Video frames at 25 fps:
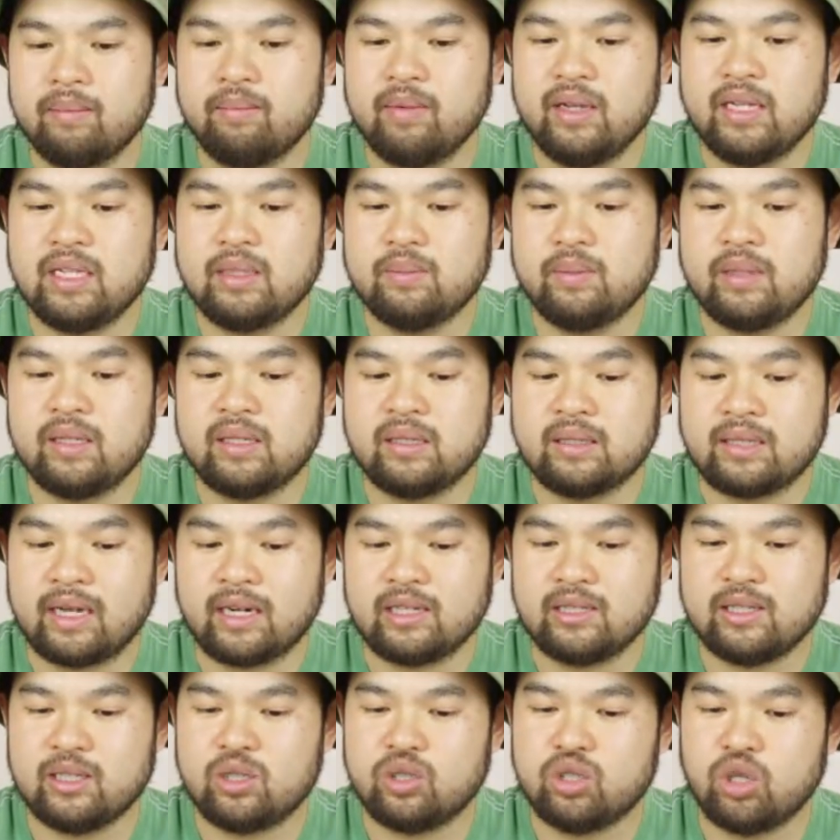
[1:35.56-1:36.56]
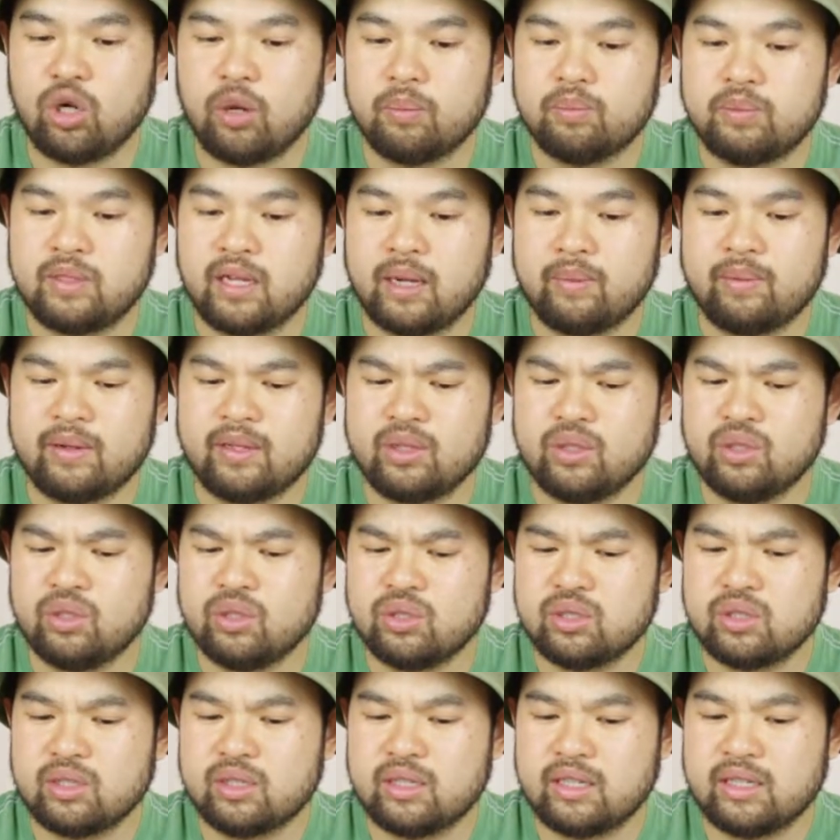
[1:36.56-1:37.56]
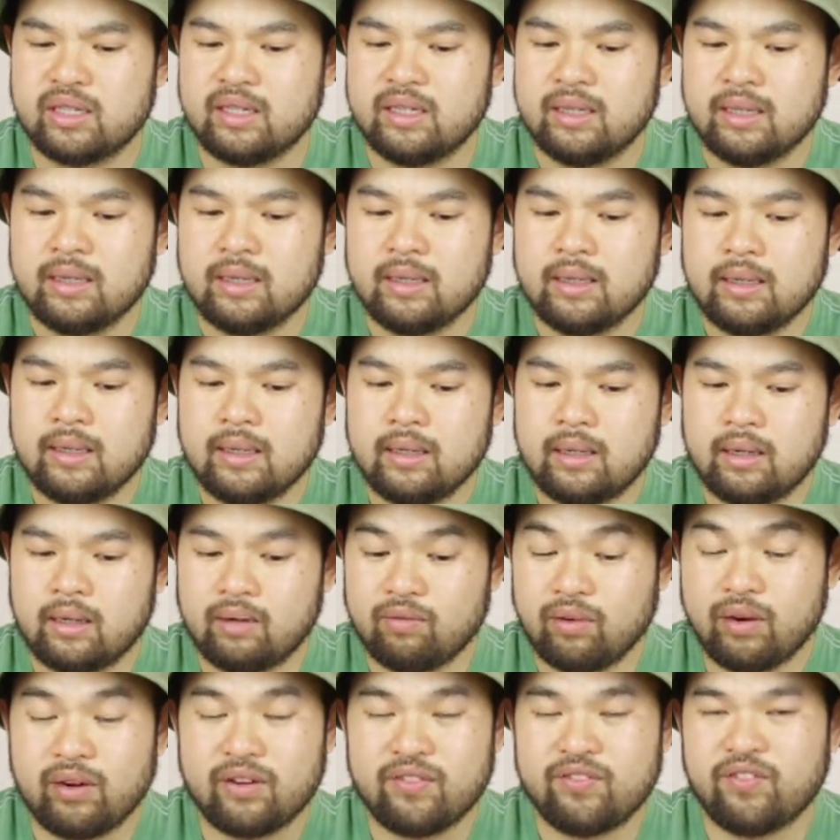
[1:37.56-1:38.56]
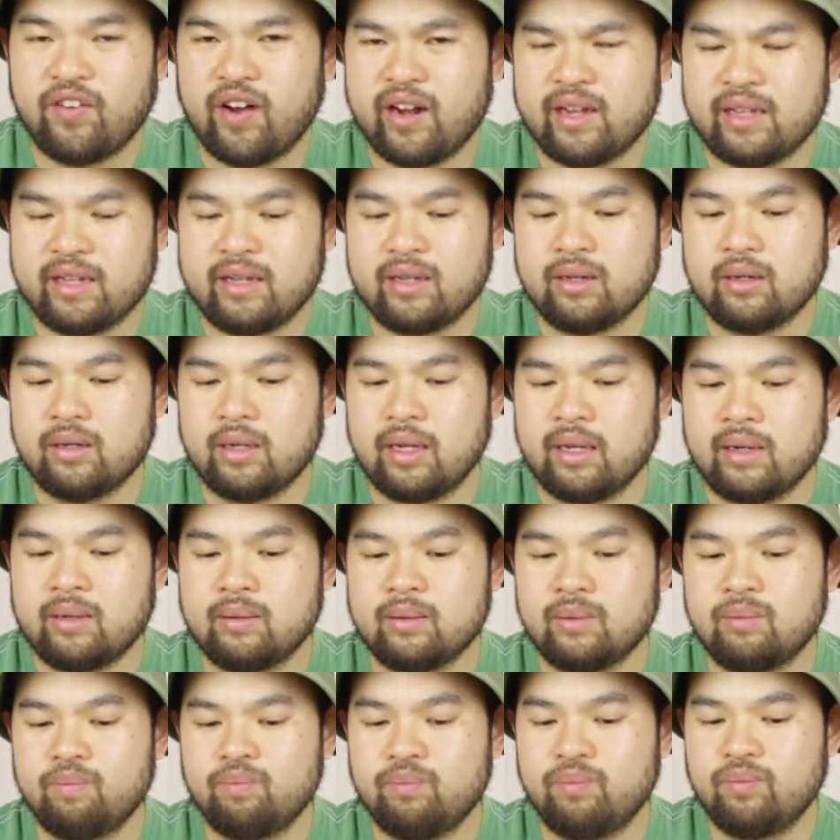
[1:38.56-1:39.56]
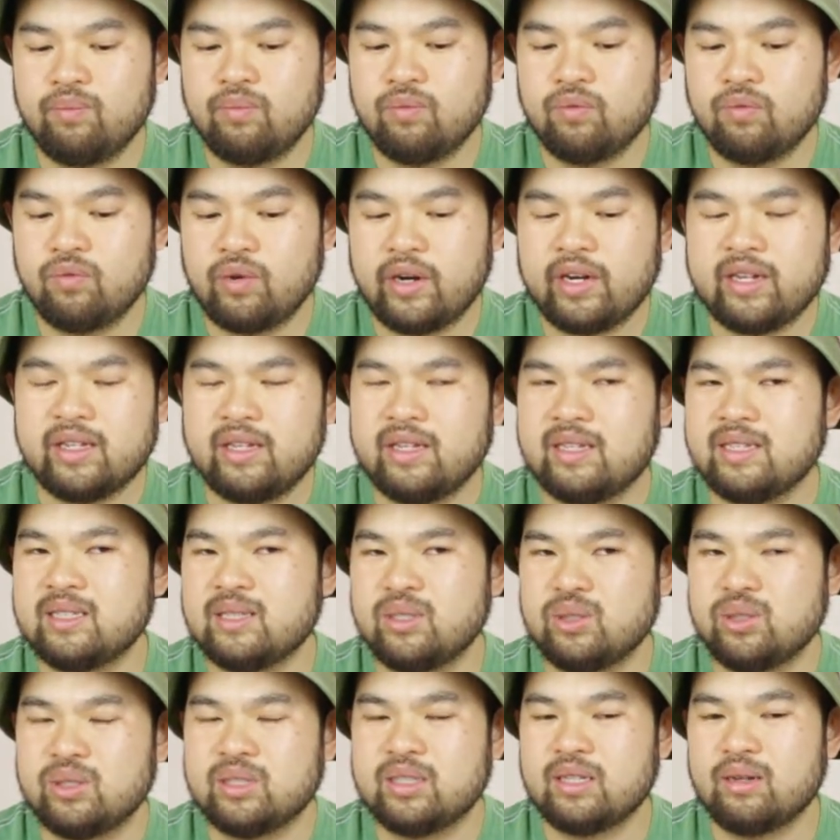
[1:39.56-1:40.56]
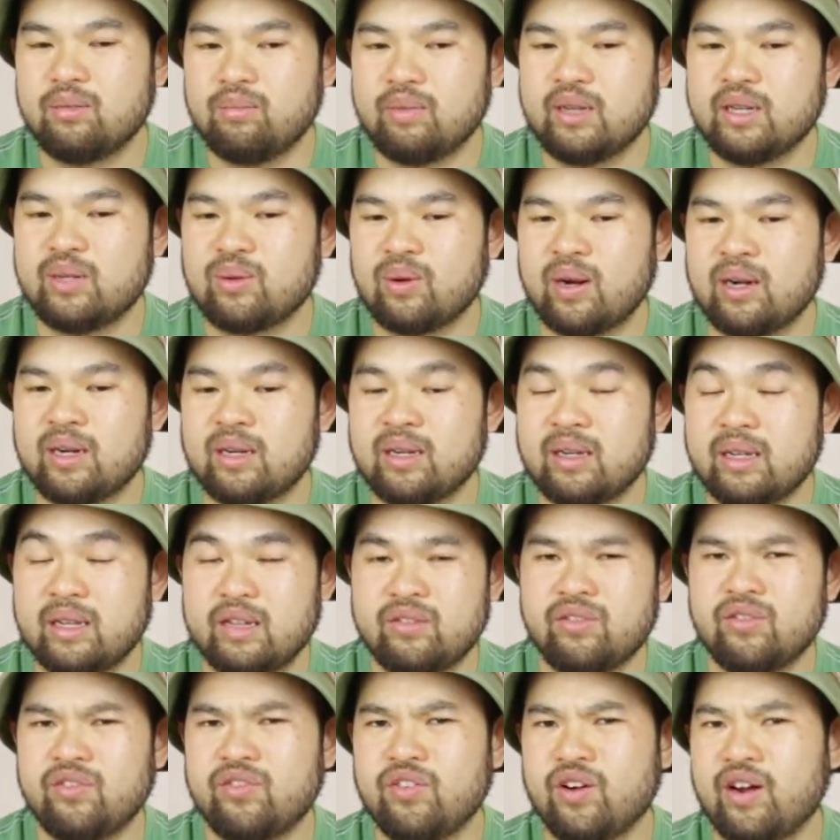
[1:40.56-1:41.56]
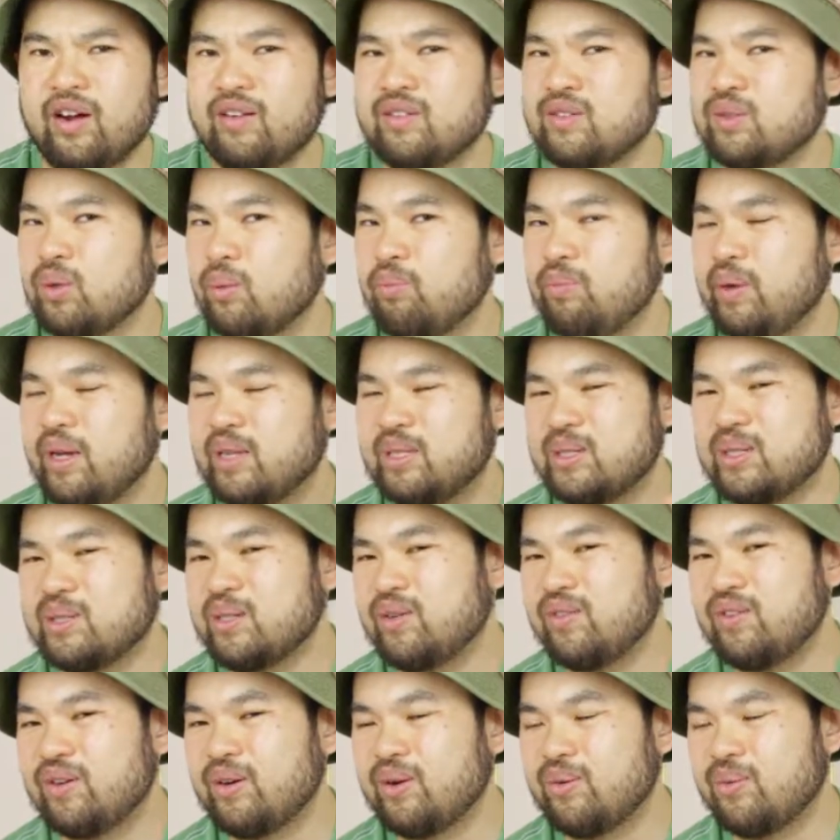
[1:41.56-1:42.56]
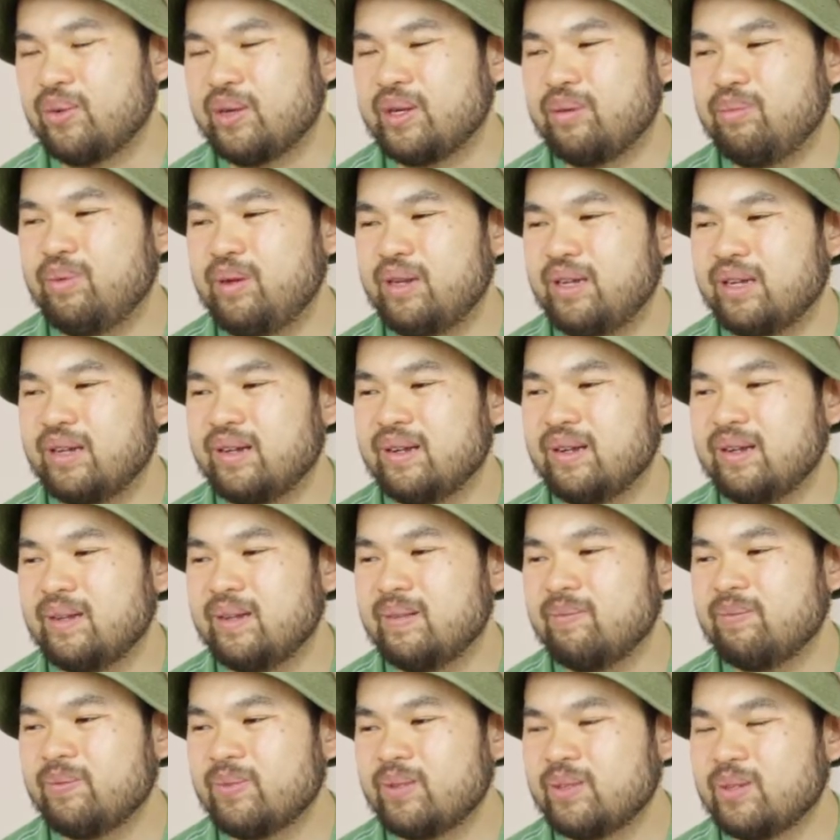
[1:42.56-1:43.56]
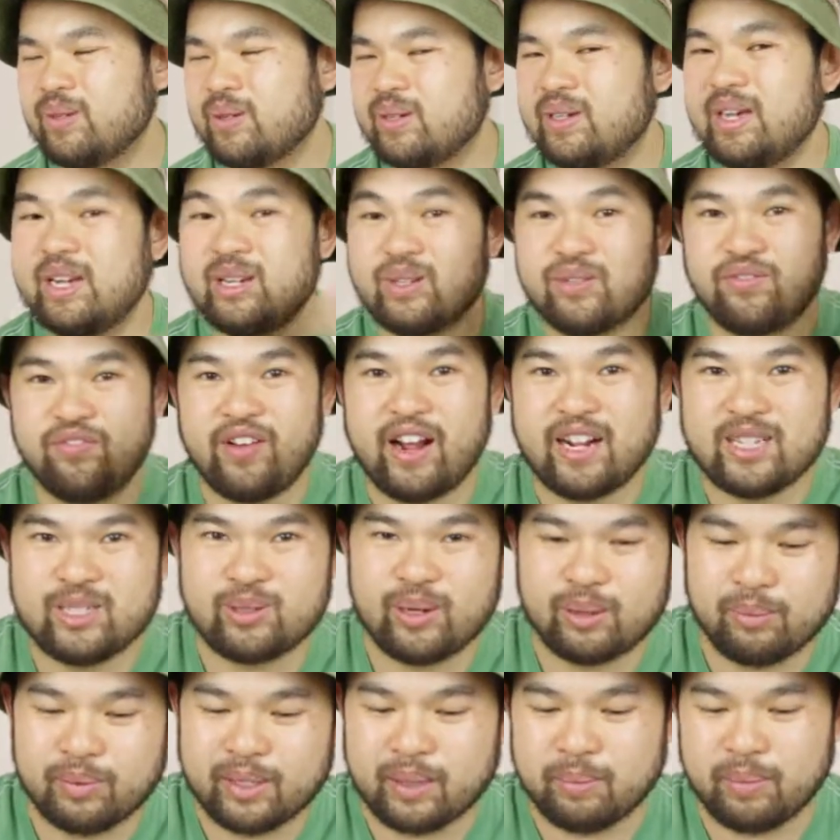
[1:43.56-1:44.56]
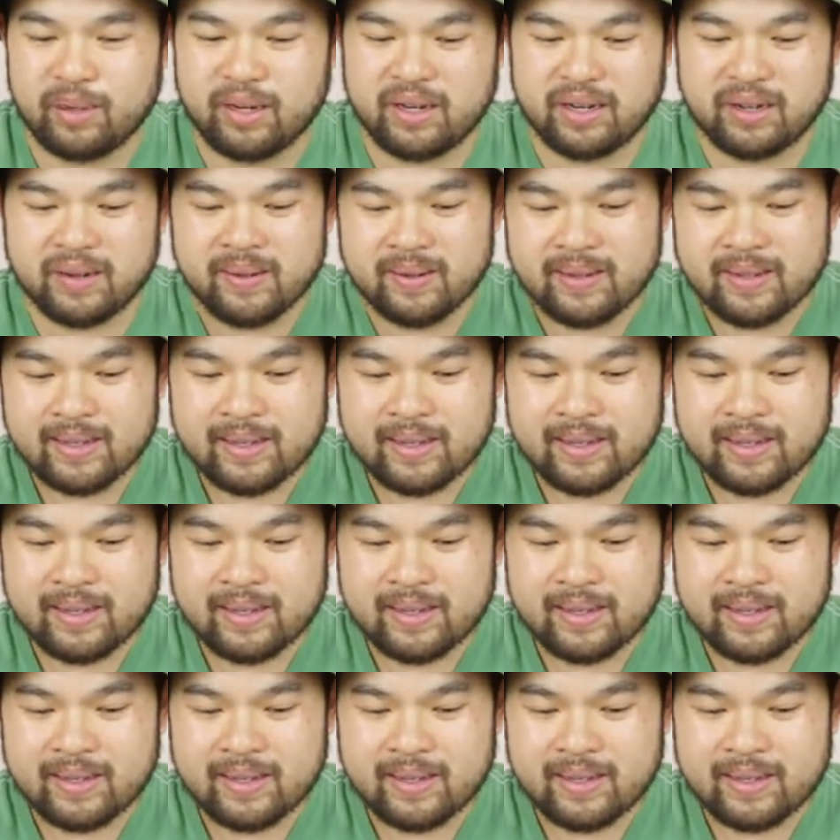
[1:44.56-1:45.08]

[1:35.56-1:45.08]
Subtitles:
mincemeat is actually chopped up and usually very finely and rarely is used in a meat grinder, even though I saw pictures of it on Wikipedia. So get your facts straight, Wikipedia.